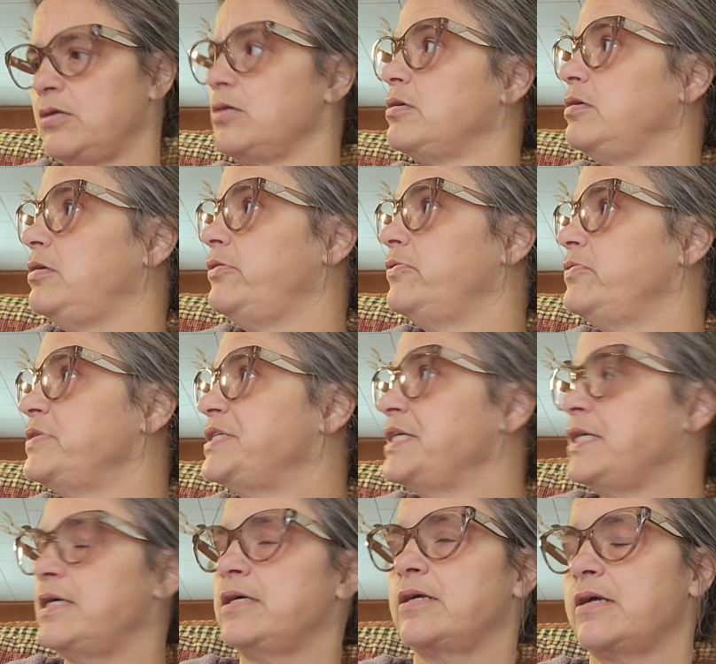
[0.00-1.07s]

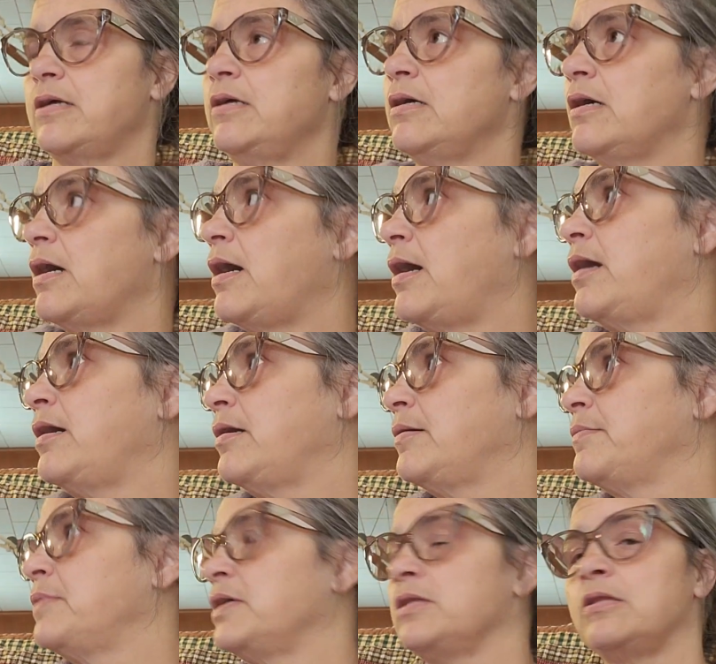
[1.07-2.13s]
using
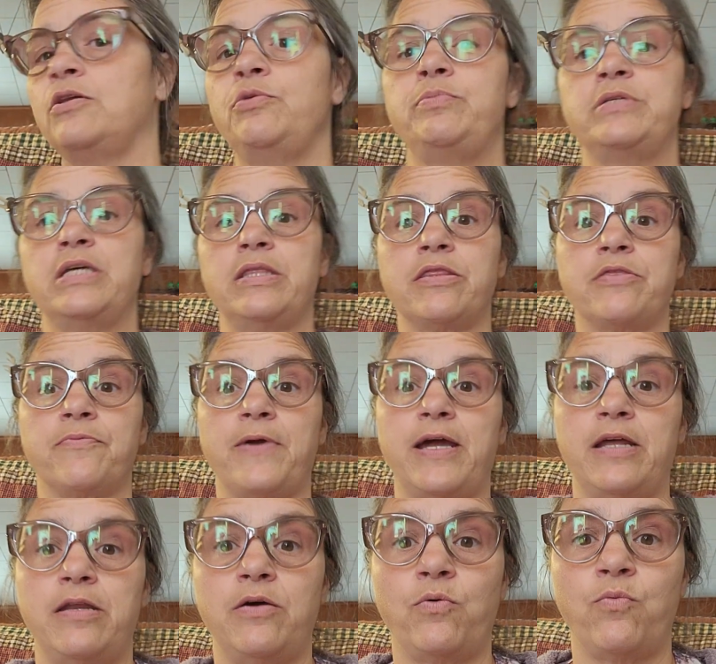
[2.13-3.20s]
Loops and
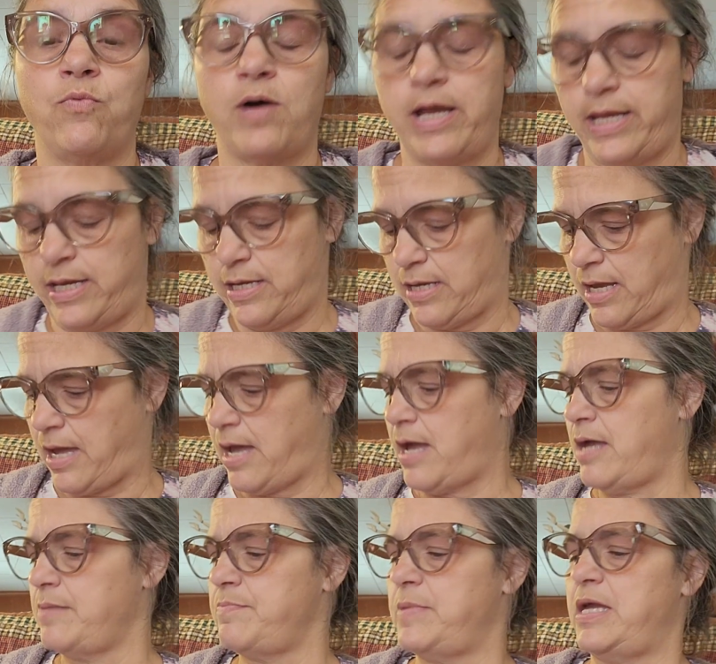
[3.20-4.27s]
Thread White,
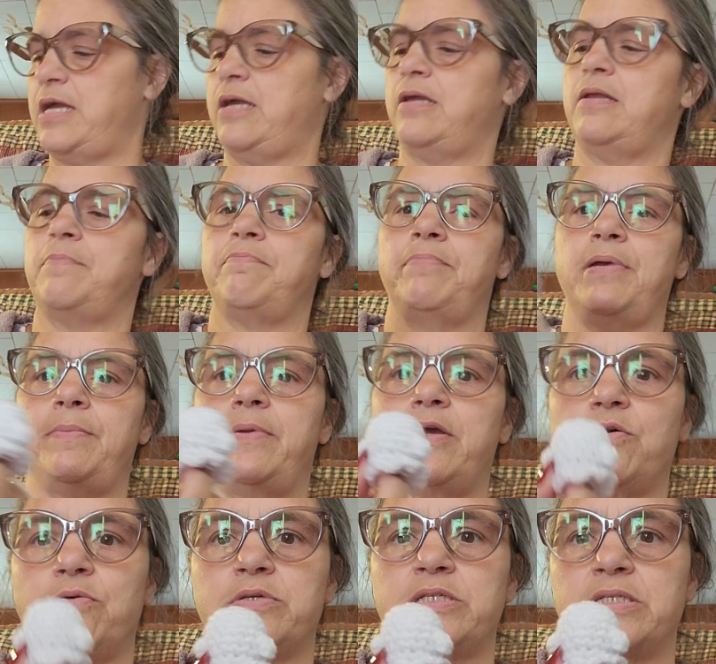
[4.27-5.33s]
I made Baby
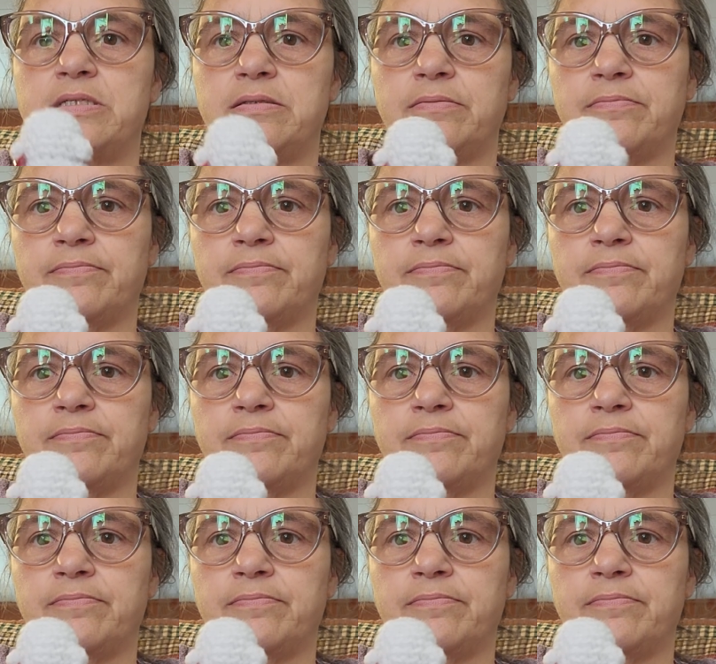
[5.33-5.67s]
Ghosts.